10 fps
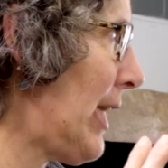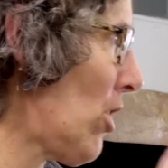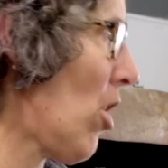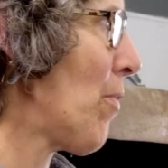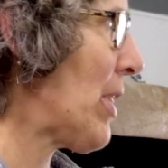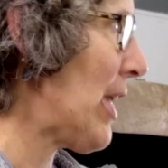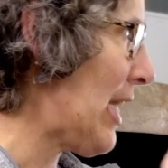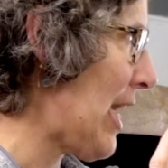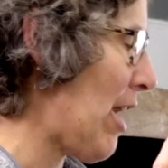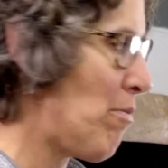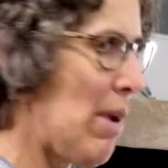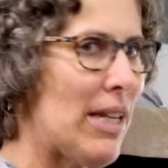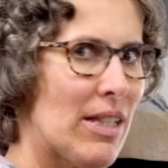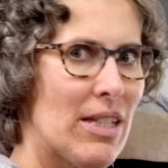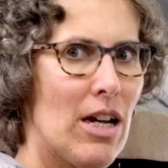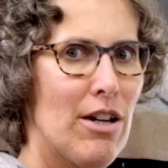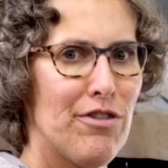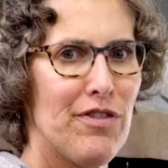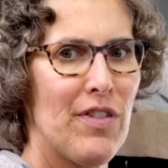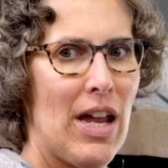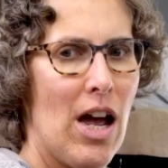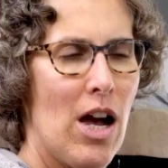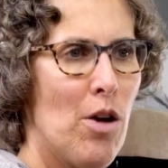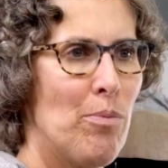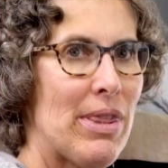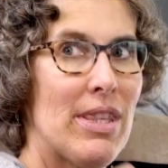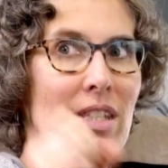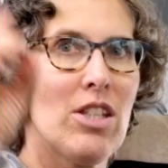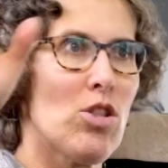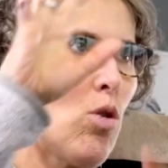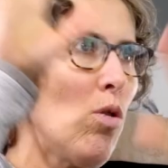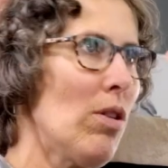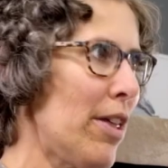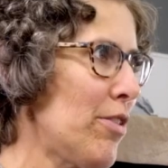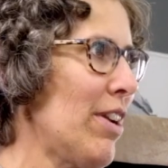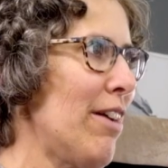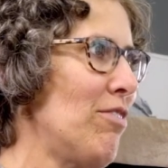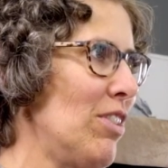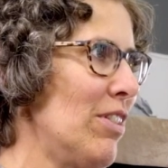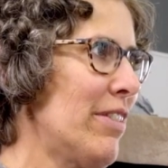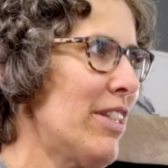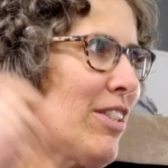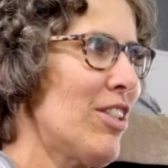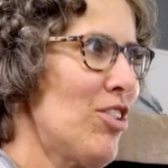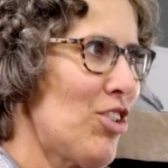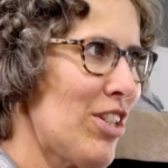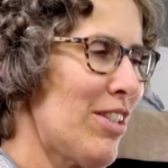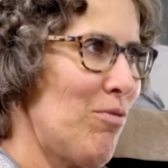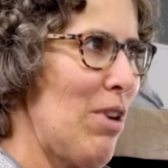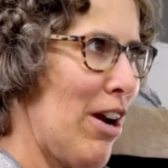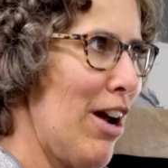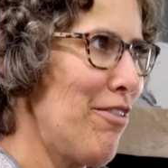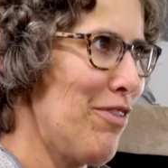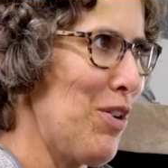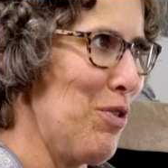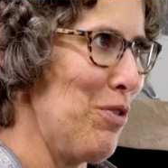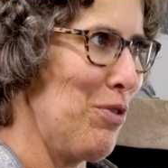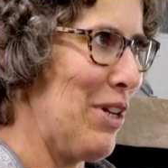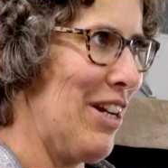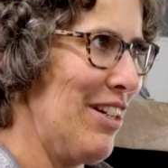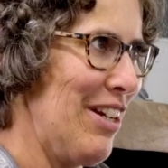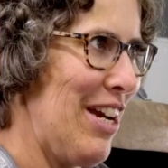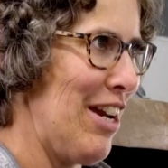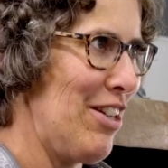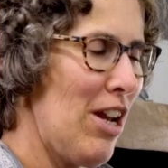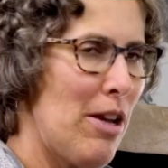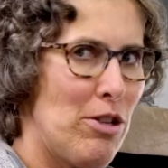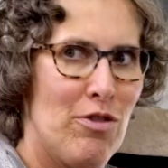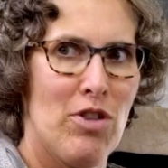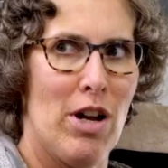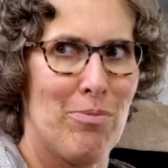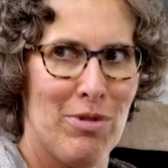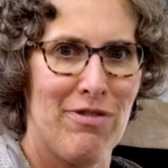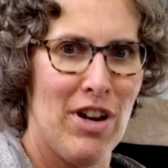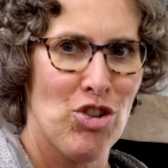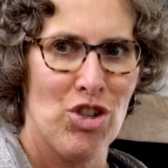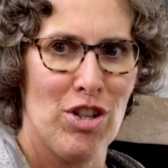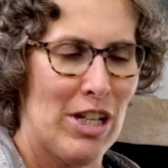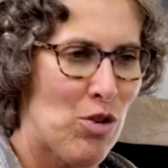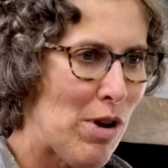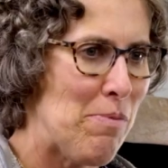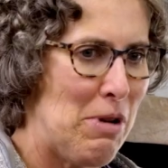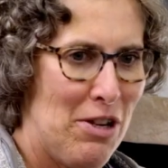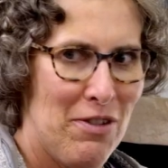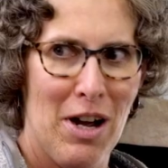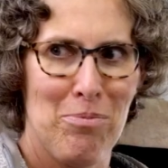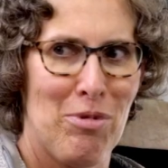get on with it and make stuff, but this is a whole other level. This isn't just an iPhone and you've got professional equipment, you've got